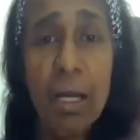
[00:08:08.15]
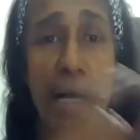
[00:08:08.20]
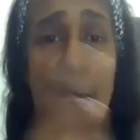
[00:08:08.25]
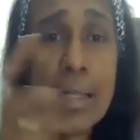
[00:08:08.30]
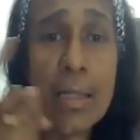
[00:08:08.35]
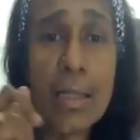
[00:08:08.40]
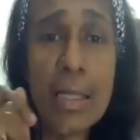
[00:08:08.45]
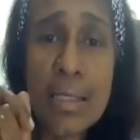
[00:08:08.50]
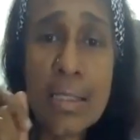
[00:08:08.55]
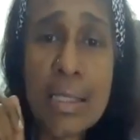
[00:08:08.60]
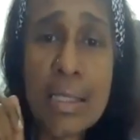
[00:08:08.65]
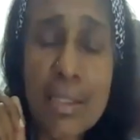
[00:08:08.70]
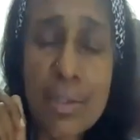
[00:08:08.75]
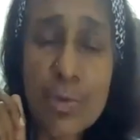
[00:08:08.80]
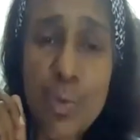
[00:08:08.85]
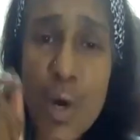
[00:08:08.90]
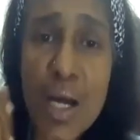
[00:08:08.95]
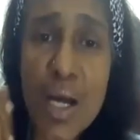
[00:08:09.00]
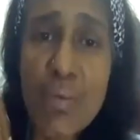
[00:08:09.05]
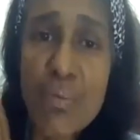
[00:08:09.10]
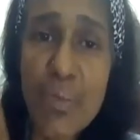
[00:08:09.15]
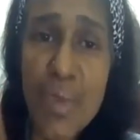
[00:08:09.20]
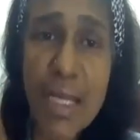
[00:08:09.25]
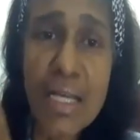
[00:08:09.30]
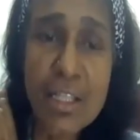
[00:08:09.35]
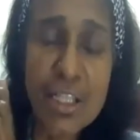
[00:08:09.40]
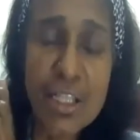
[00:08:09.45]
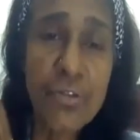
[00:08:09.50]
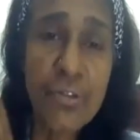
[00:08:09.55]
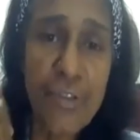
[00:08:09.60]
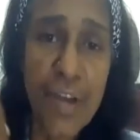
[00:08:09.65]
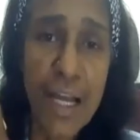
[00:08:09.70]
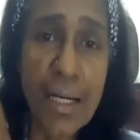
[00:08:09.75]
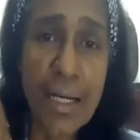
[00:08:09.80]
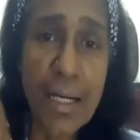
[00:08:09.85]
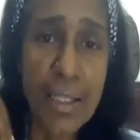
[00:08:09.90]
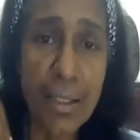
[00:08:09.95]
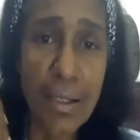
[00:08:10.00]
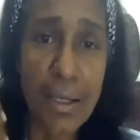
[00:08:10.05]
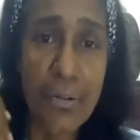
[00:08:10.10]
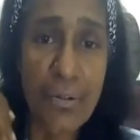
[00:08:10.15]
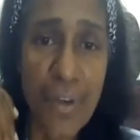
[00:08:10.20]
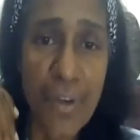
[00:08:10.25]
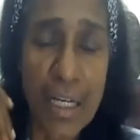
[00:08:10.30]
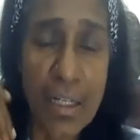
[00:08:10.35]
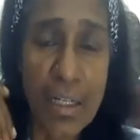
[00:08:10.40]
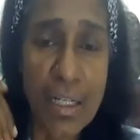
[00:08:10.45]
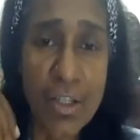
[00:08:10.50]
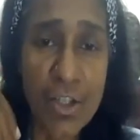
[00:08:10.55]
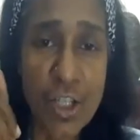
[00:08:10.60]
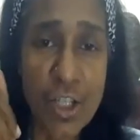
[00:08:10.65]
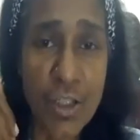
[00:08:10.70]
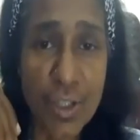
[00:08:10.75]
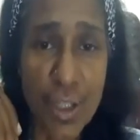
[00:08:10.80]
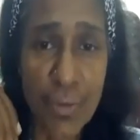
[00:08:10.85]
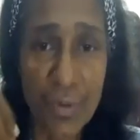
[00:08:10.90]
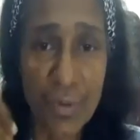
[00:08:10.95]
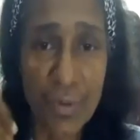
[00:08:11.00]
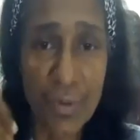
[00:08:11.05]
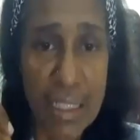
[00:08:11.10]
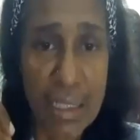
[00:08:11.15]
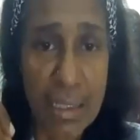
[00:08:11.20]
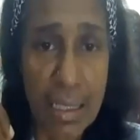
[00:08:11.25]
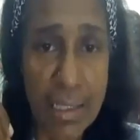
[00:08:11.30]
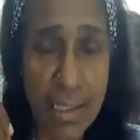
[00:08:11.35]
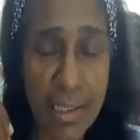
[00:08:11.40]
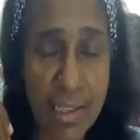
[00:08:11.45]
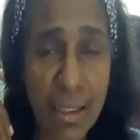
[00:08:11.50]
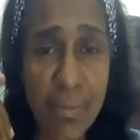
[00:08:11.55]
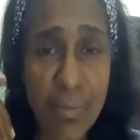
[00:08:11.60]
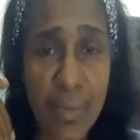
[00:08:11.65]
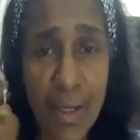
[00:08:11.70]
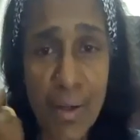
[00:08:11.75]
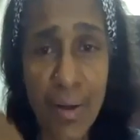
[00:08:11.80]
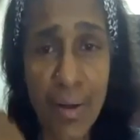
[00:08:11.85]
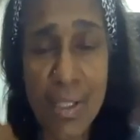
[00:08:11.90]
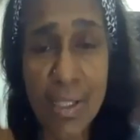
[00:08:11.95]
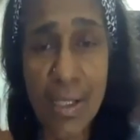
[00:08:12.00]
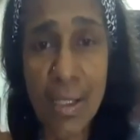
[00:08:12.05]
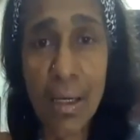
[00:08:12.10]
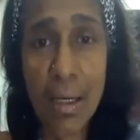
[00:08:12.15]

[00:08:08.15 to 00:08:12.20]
And this is one major factor affecting children with dyslexia, because